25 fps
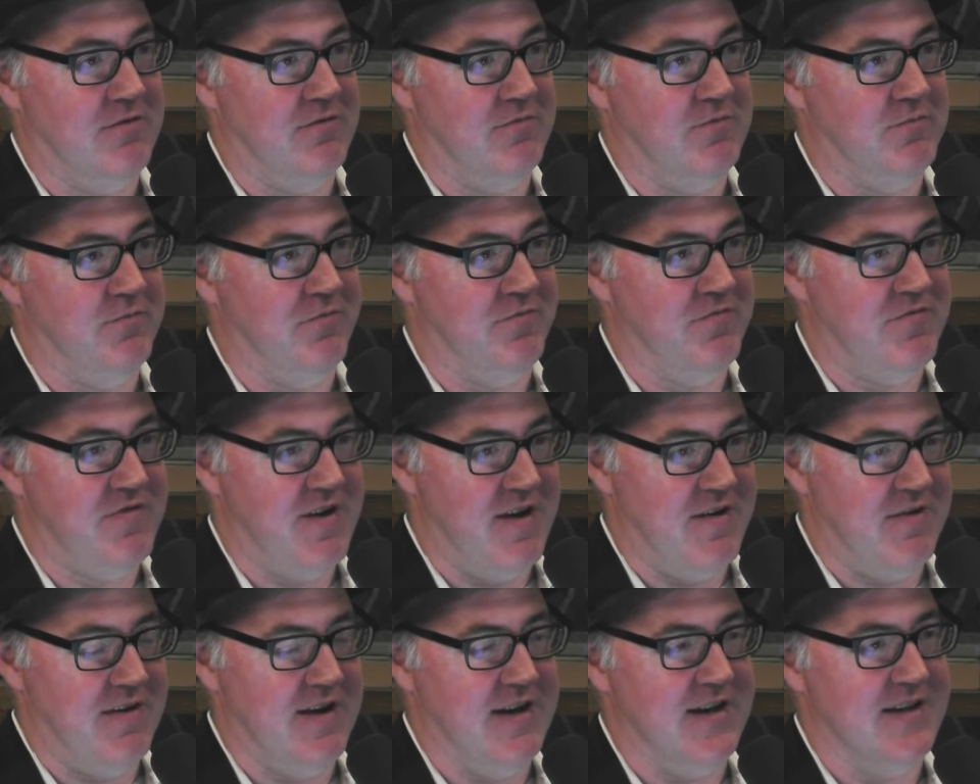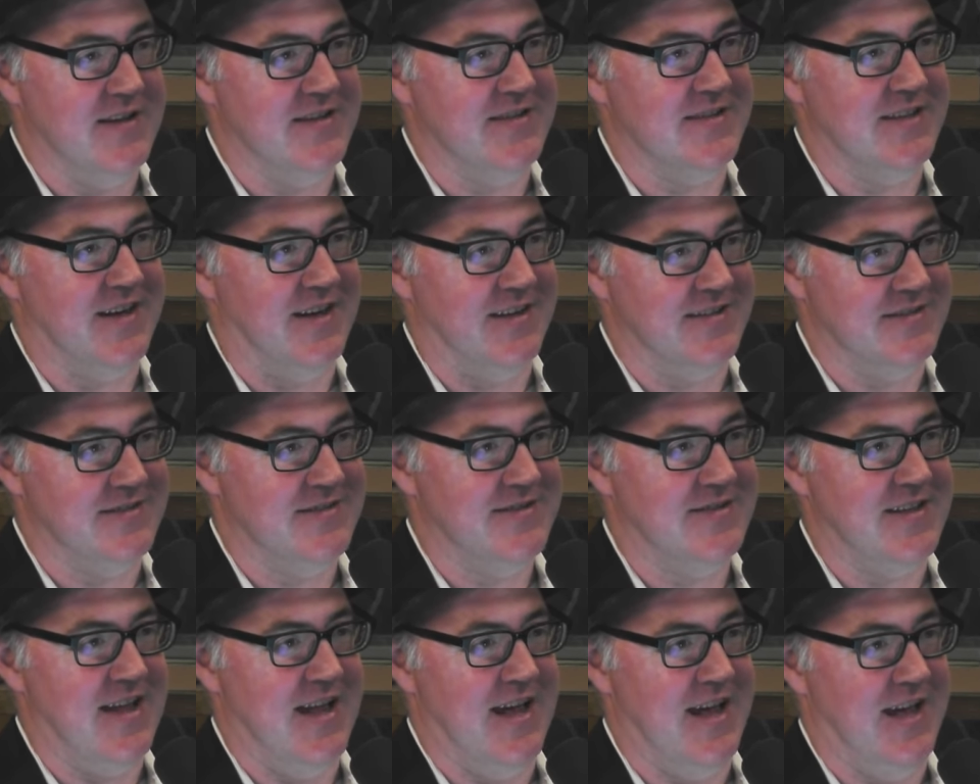very easy to
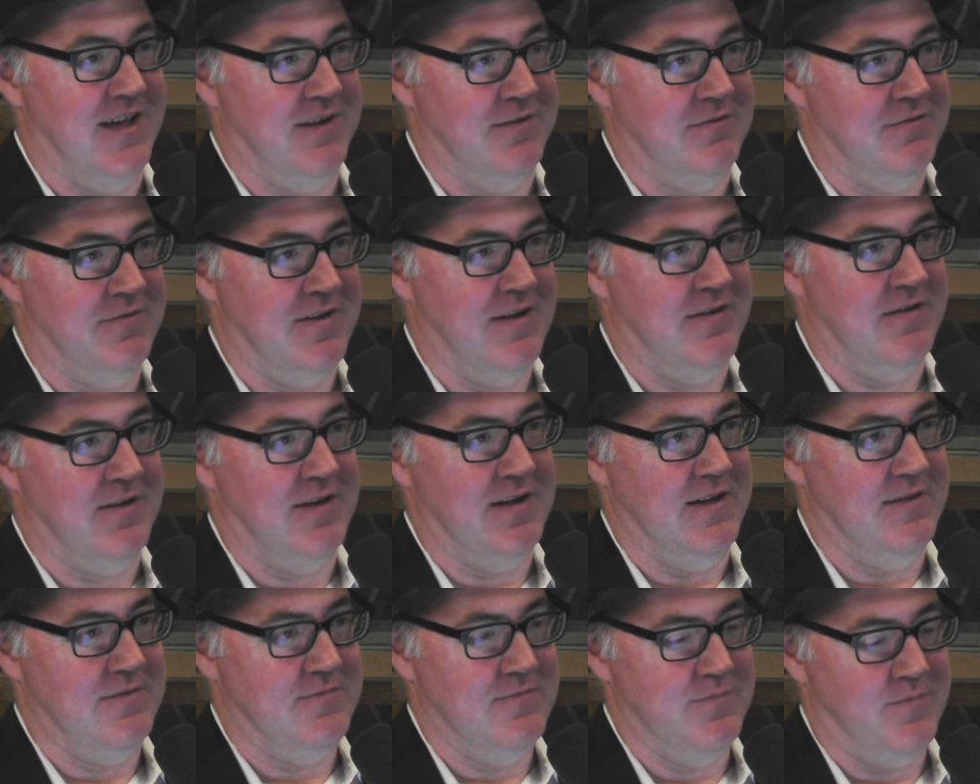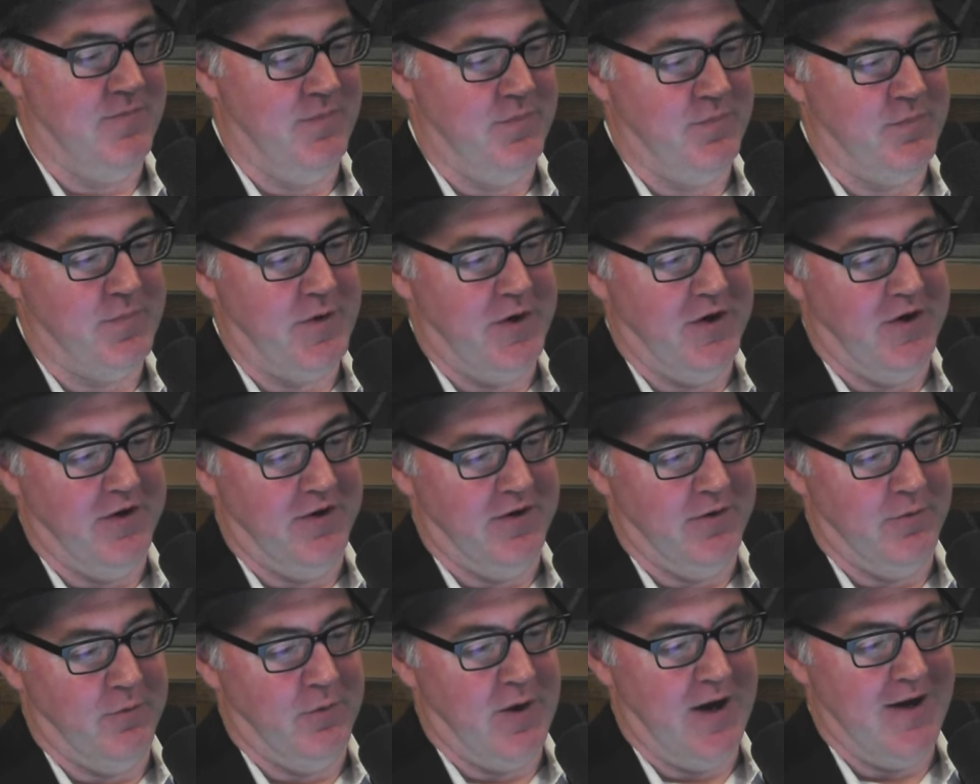understand, very
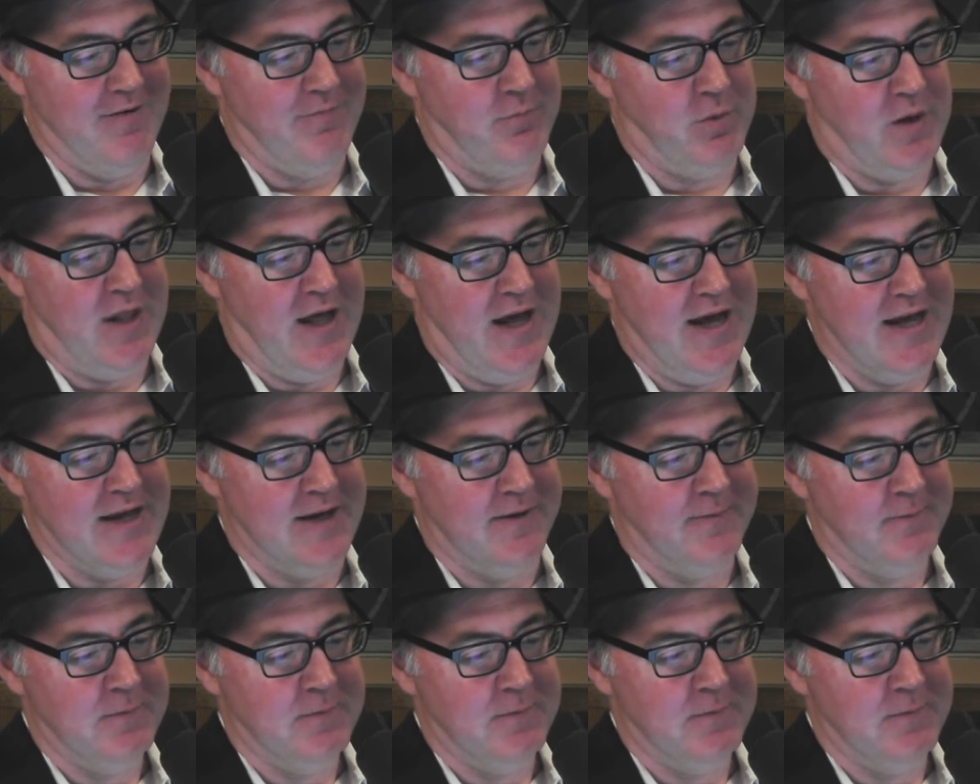pertinent way of playing.